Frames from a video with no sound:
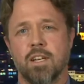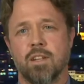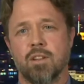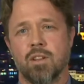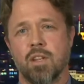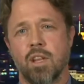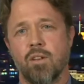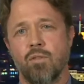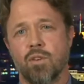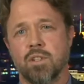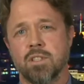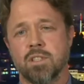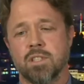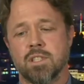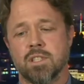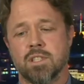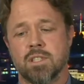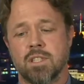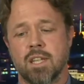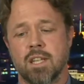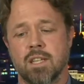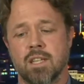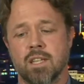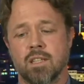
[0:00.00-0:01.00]
Difference
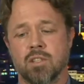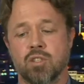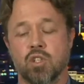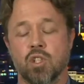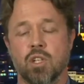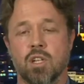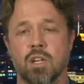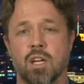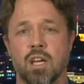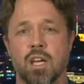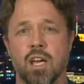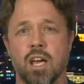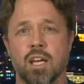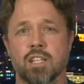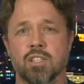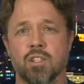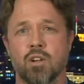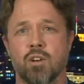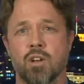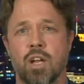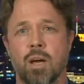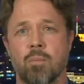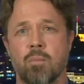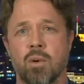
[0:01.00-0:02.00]
is that in Turkey has
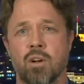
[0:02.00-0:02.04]
gone up